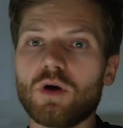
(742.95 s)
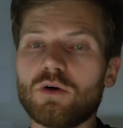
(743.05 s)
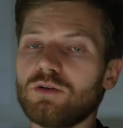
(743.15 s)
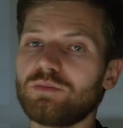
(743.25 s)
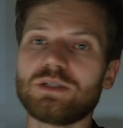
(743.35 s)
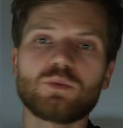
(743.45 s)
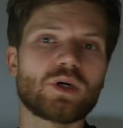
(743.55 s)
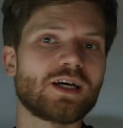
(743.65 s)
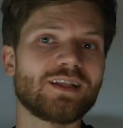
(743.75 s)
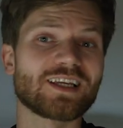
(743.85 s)
All
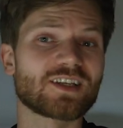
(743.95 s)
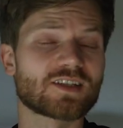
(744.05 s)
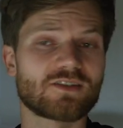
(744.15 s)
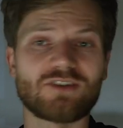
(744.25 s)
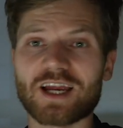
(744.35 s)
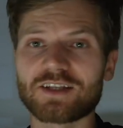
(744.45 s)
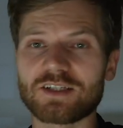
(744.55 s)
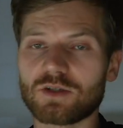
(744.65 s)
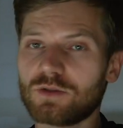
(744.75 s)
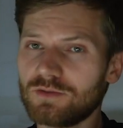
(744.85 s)
meanwhile
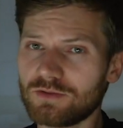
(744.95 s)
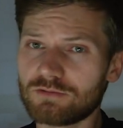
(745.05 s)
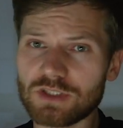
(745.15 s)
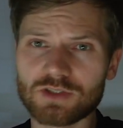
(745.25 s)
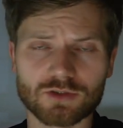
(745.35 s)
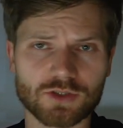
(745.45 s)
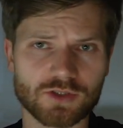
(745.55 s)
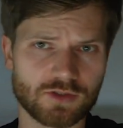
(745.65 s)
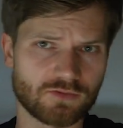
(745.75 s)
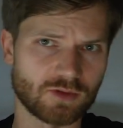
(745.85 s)
extracting all the
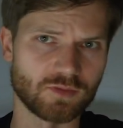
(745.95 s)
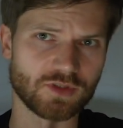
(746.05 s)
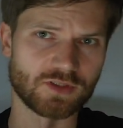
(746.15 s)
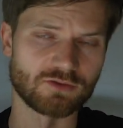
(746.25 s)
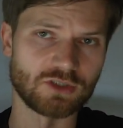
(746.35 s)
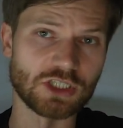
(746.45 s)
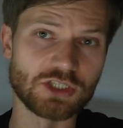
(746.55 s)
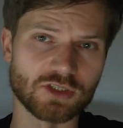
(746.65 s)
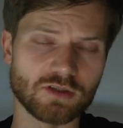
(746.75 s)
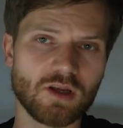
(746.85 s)
resources from this
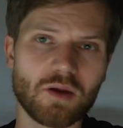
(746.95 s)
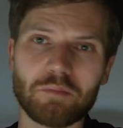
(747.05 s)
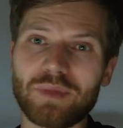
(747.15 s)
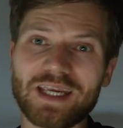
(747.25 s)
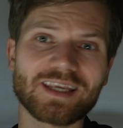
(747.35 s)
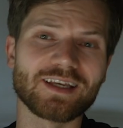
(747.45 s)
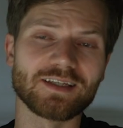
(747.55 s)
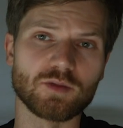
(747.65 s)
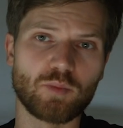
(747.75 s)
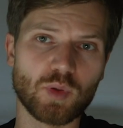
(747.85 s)
region, making
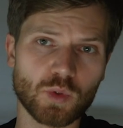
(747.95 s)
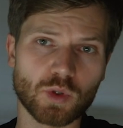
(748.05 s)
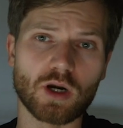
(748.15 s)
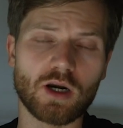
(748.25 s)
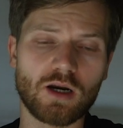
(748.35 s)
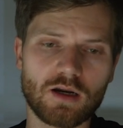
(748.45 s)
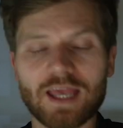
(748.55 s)
it poor,